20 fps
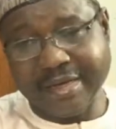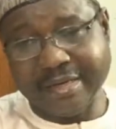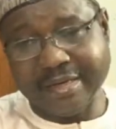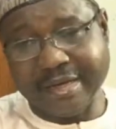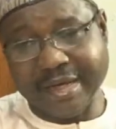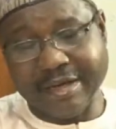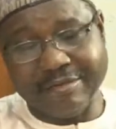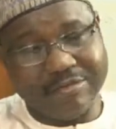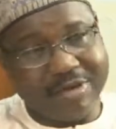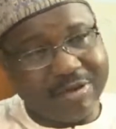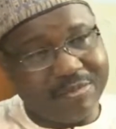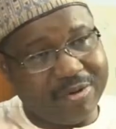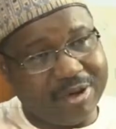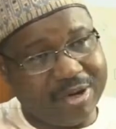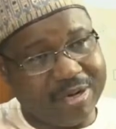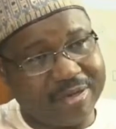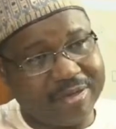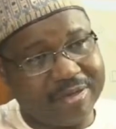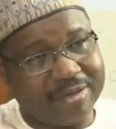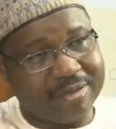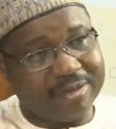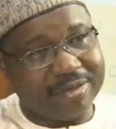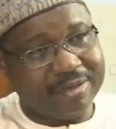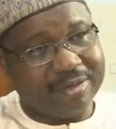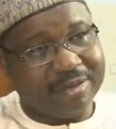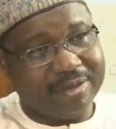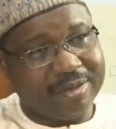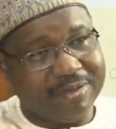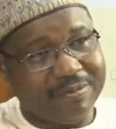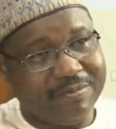in February.
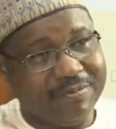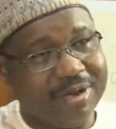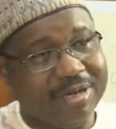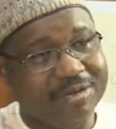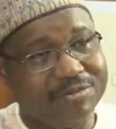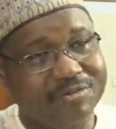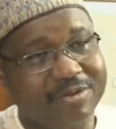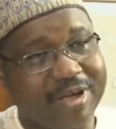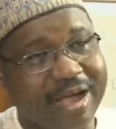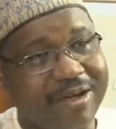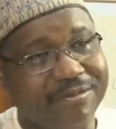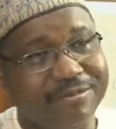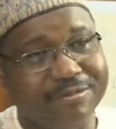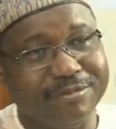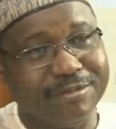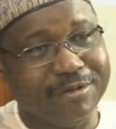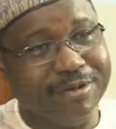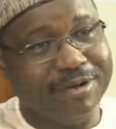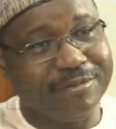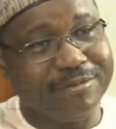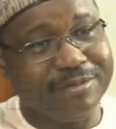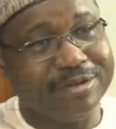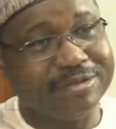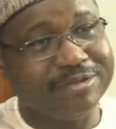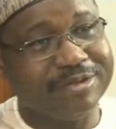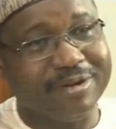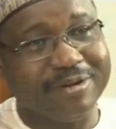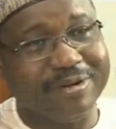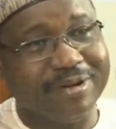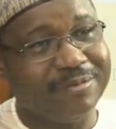But we have
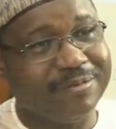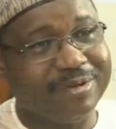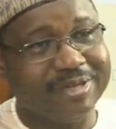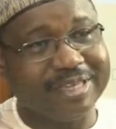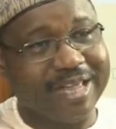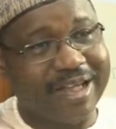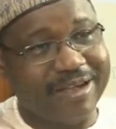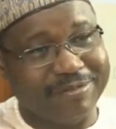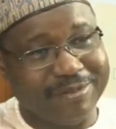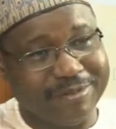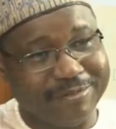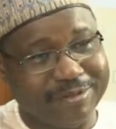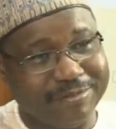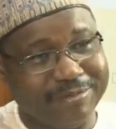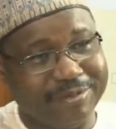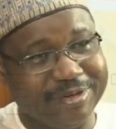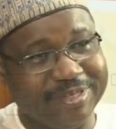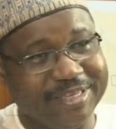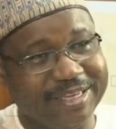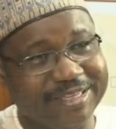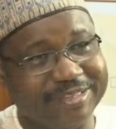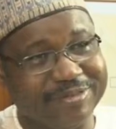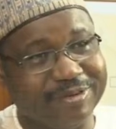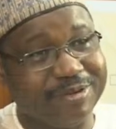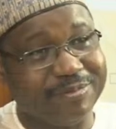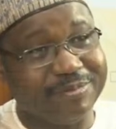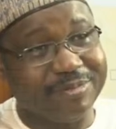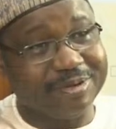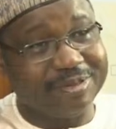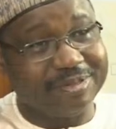almost done almost half of the project.
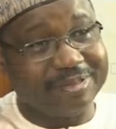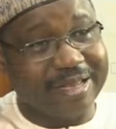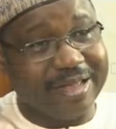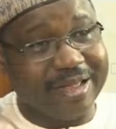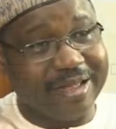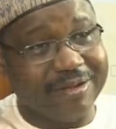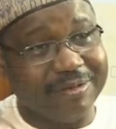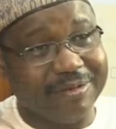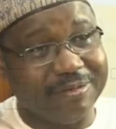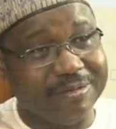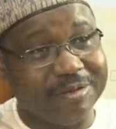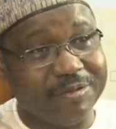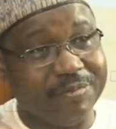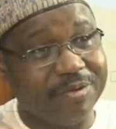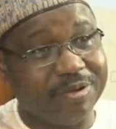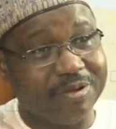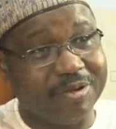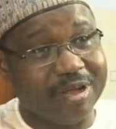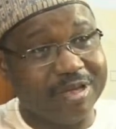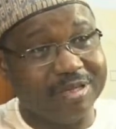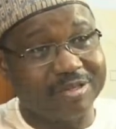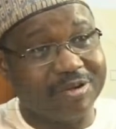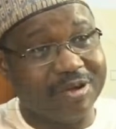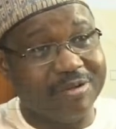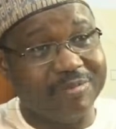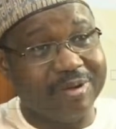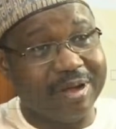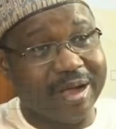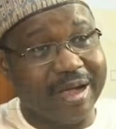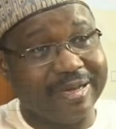Is almost the procurement is
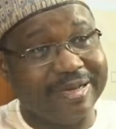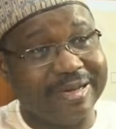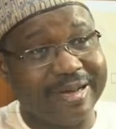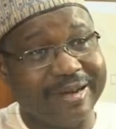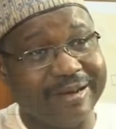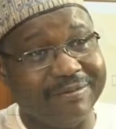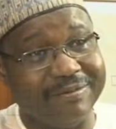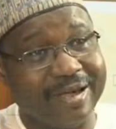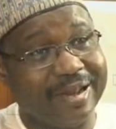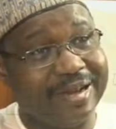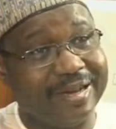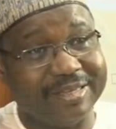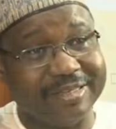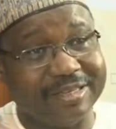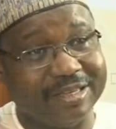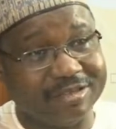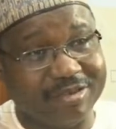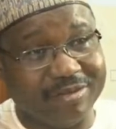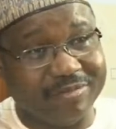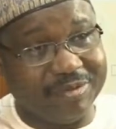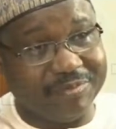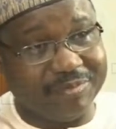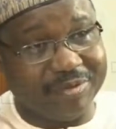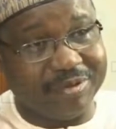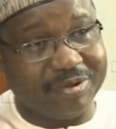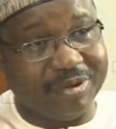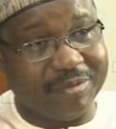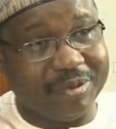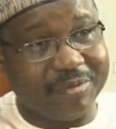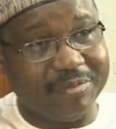coming at the final stage of the
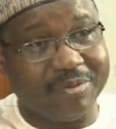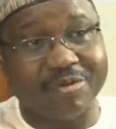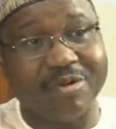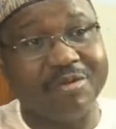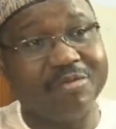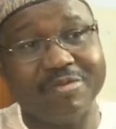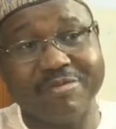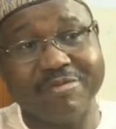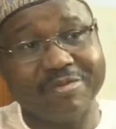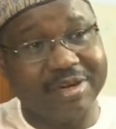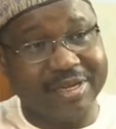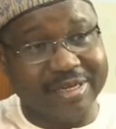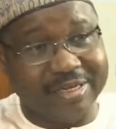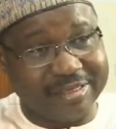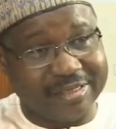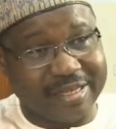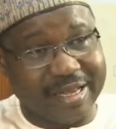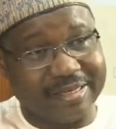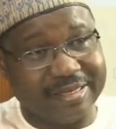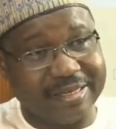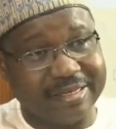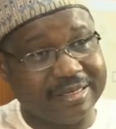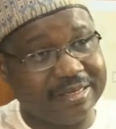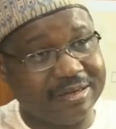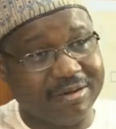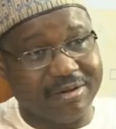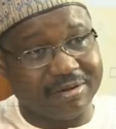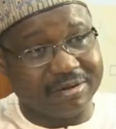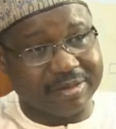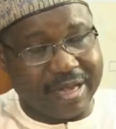procurement, because we've already started
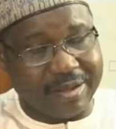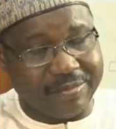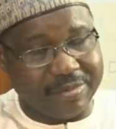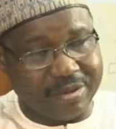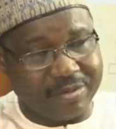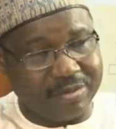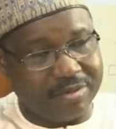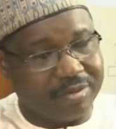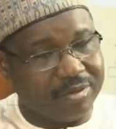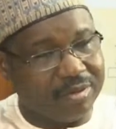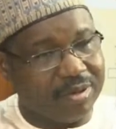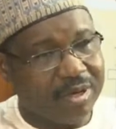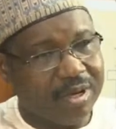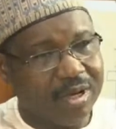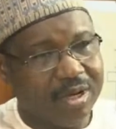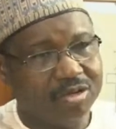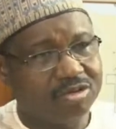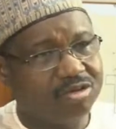it a long time ago.